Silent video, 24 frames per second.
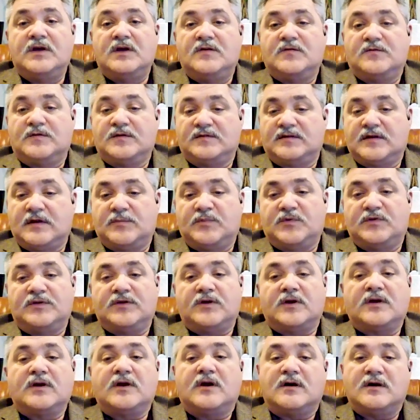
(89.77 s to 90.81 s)
for example, in
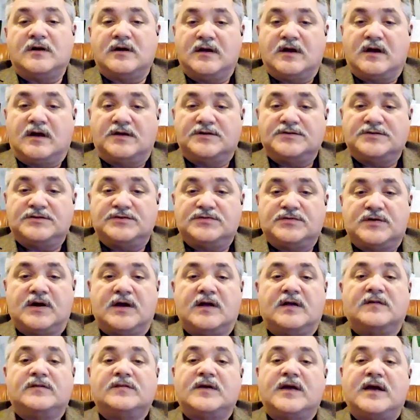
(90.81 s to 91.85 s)
our cardiology
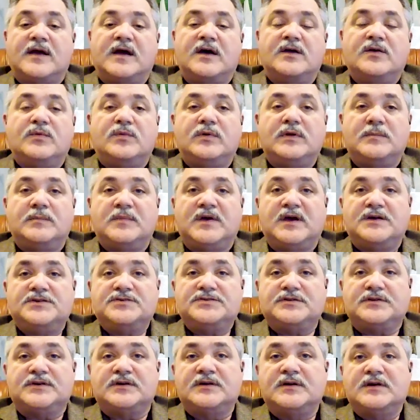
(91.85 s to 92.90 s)
trials, how do we
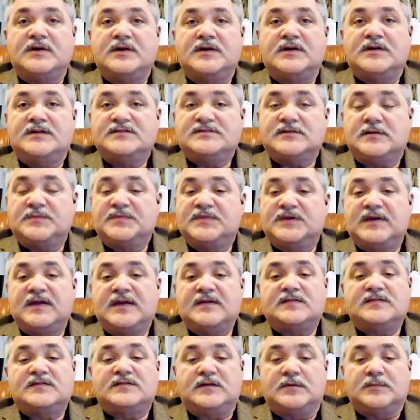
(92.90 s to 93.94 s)
measure something as
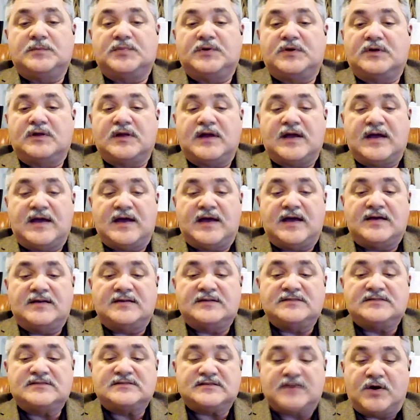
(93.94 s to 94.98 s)
simple
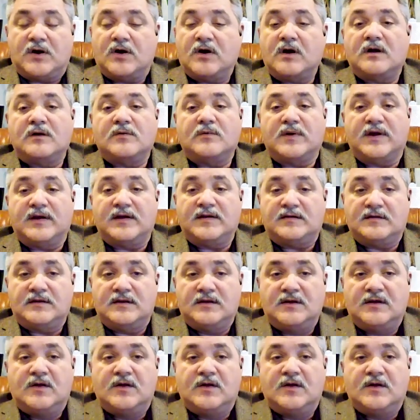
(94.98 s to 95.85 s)
as a heart rate